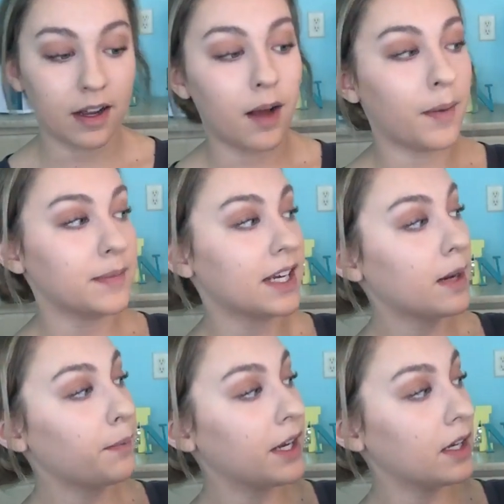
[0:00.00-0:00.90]
I'm
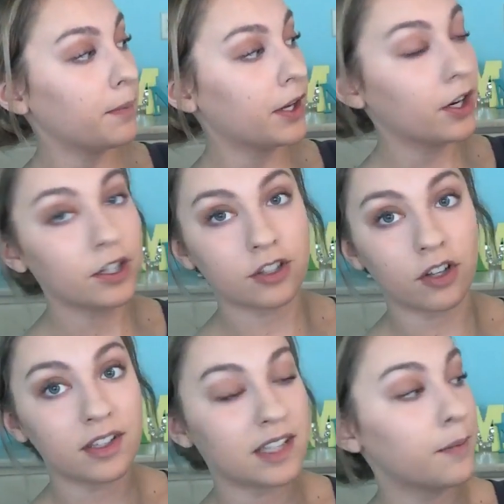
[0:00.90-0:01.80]
taking peanut butter just on
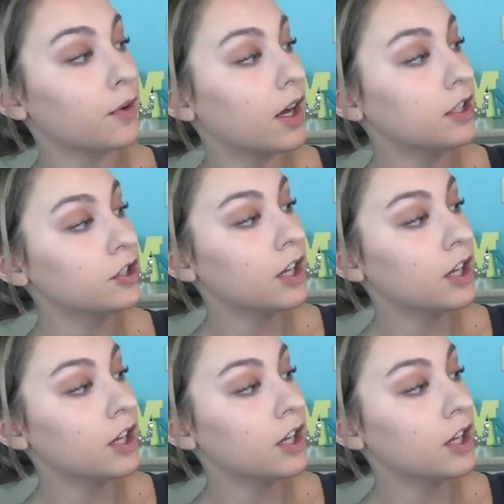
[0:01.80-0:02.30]
the same brush,